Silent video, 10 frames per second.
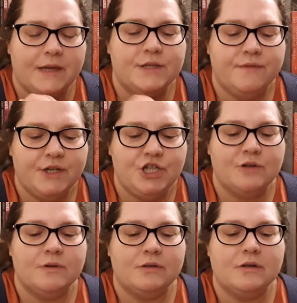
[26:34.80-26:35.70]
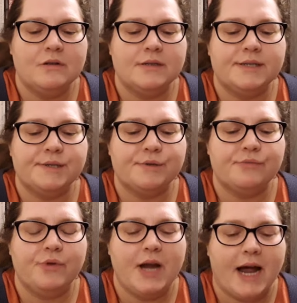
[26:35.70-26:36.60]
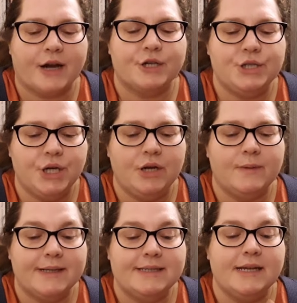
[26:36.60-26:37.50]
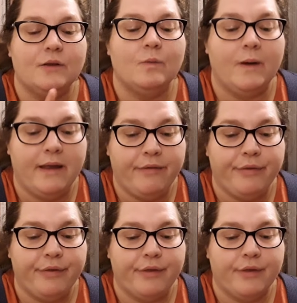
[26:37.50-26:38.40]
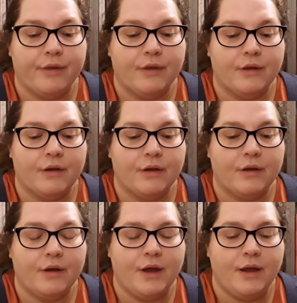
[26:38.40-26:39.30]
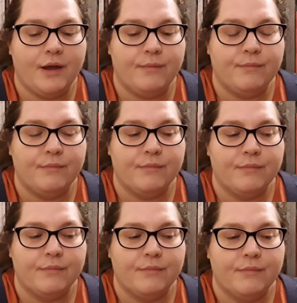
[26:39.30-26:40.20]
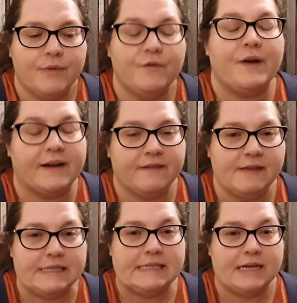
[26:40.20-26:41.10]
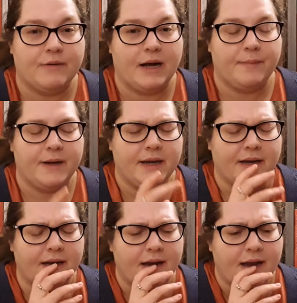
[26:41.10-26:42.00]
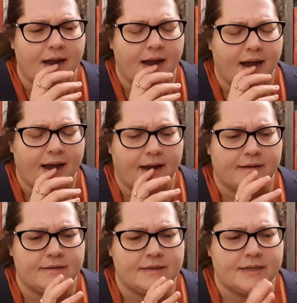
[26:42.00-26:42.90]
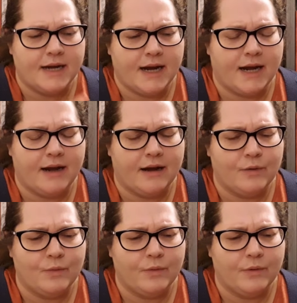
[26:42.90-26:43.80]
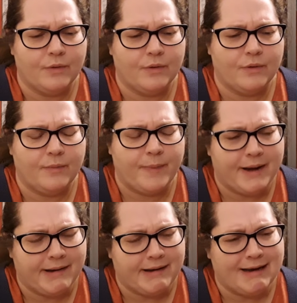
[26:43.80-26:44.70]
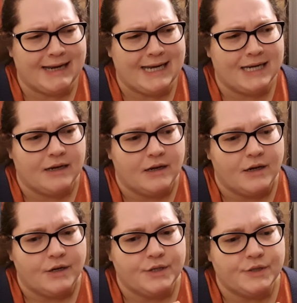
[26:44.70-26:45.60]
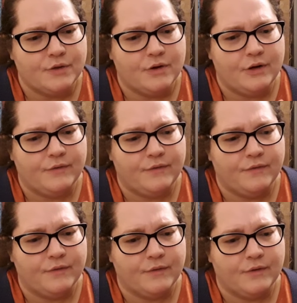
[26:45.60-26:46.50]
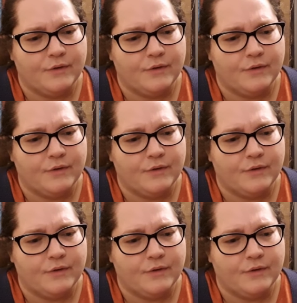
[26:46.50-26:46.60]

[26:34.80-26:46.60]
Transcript: individuals react to and deal with um, the fact that this is now happening and how by sort of